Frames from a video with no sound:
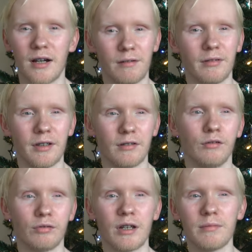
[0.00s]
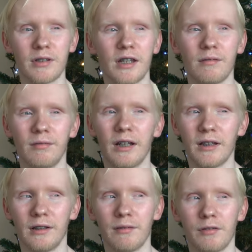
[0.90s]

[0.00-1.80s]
however this Dream Take Flight livery